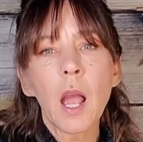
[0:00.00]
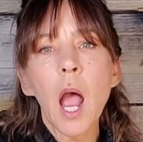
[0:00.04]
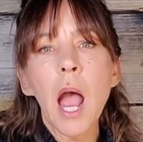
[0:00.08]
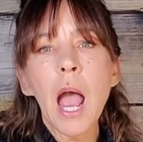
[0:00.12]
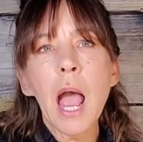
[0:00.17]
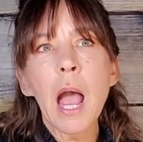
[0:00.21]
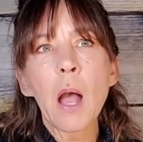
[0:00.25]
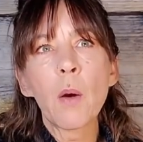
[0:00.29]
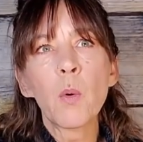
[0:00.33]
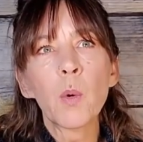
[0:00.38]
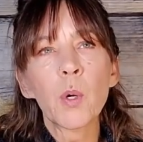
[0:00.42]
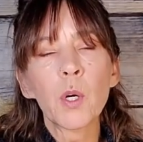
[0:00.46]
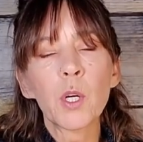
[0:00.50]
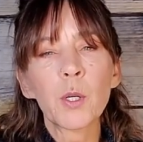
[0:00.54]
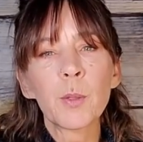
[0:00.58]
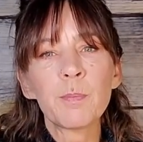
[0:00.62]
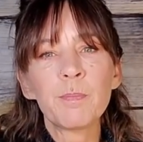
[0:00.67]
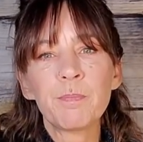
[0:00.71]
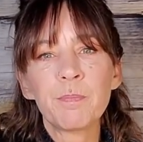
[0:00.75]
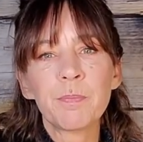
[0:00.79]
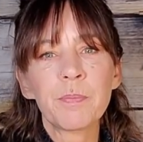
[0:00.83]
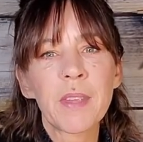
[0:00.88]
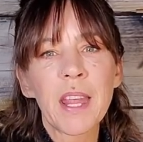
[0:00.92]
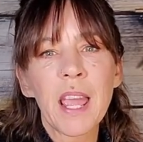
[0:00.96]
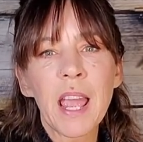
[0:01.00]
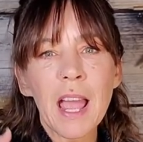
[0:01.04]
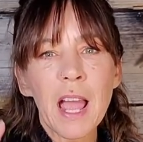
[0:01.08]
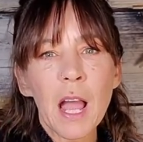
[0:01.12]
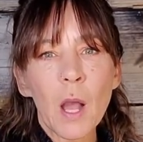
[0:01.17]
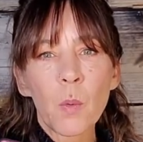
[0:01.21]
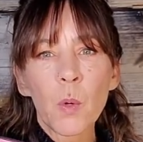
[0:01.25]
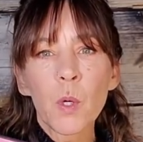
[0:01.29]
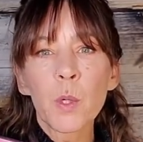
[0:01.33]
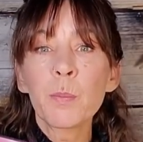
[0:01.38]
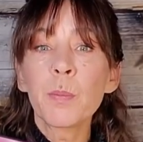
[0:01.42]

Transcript: our